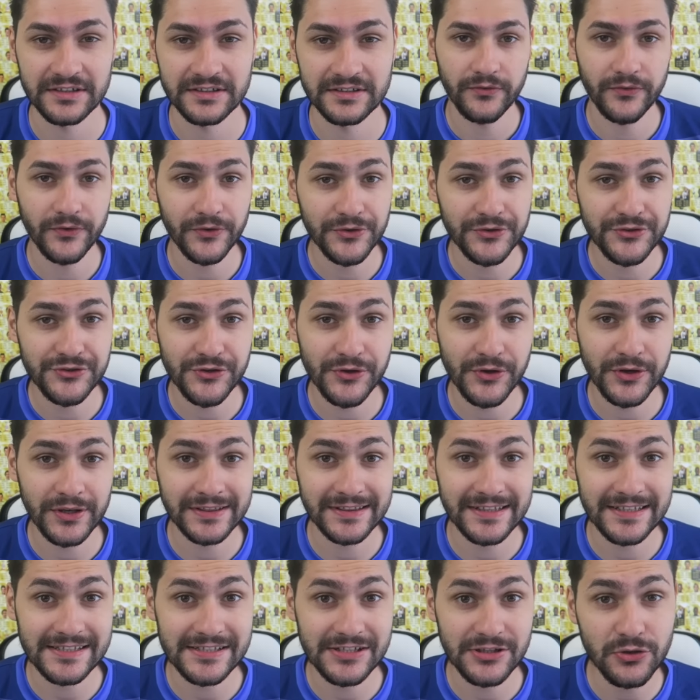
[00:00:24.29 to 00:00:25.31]
If you're enjoying
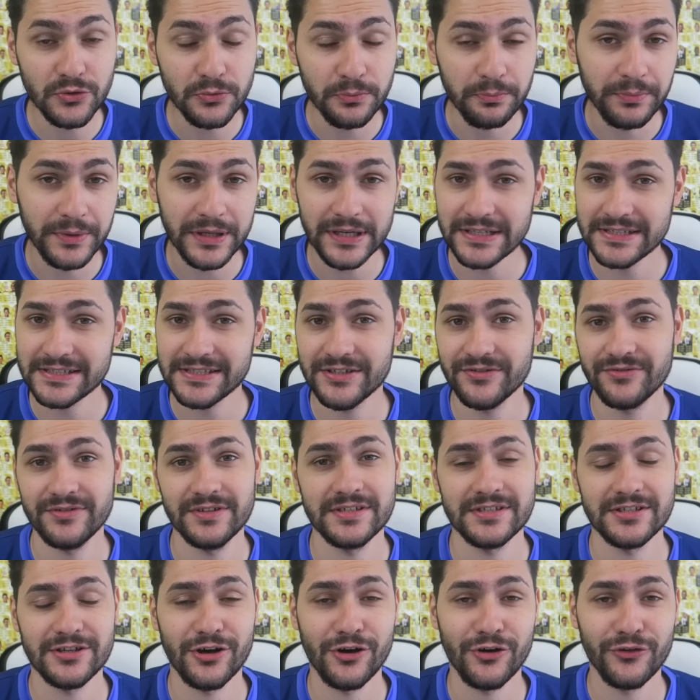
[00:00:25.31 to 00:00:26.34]
this new
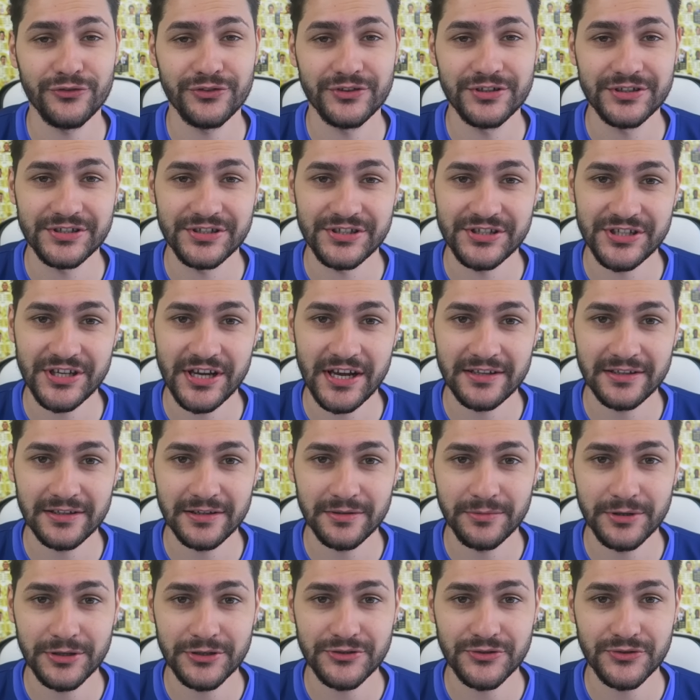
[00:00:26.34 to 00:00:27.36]
mini-series on the
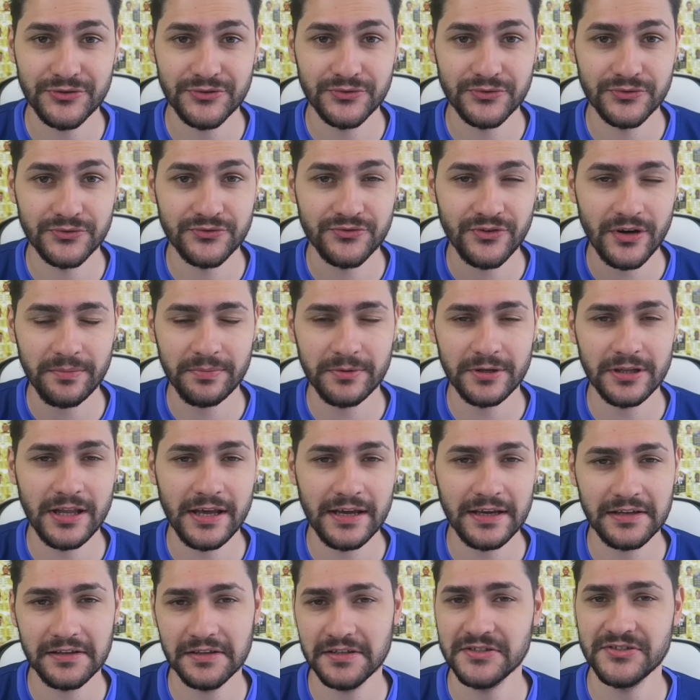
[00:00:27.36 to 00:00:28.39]
channel, make sure to drop a
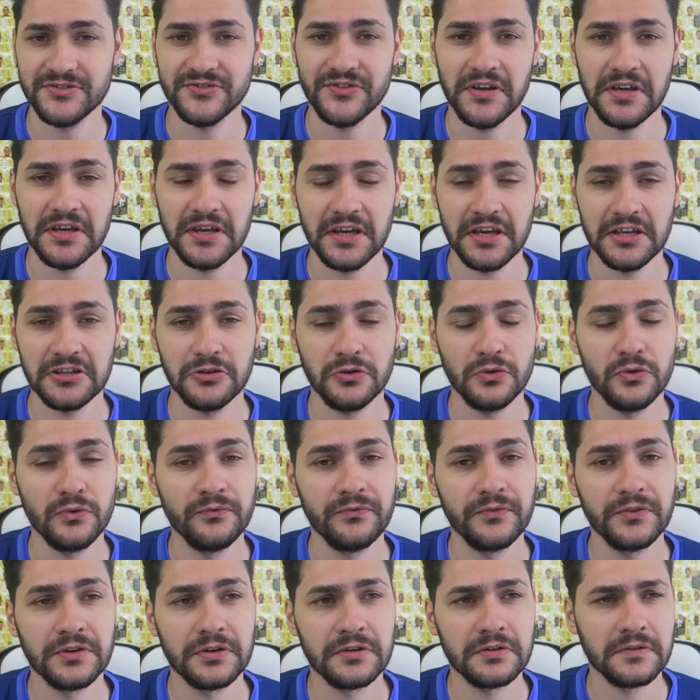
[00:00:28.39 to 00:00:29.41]
like, let's try and get
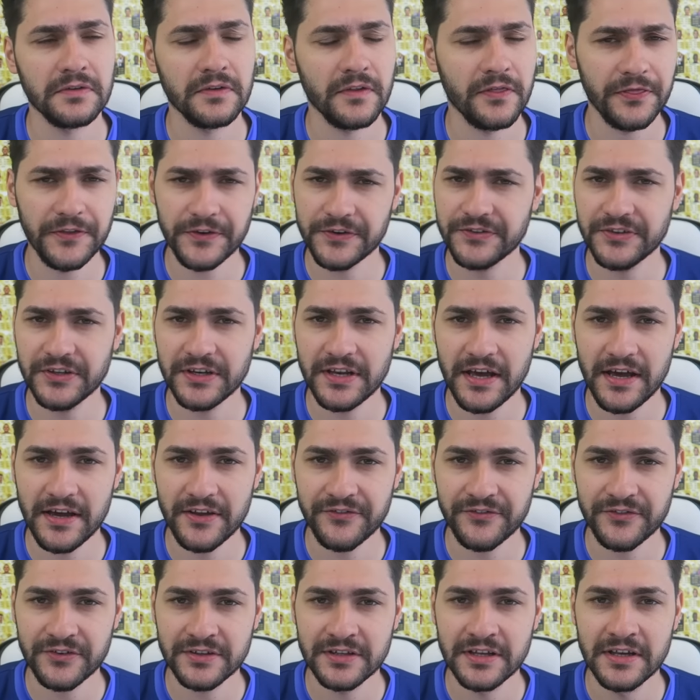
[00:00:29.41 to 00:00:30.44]
over
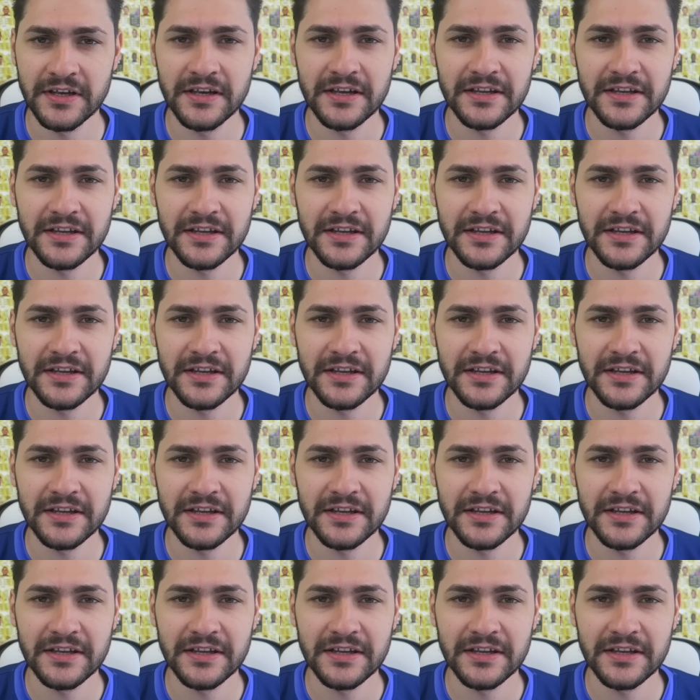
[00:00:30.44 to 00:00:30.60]
1300,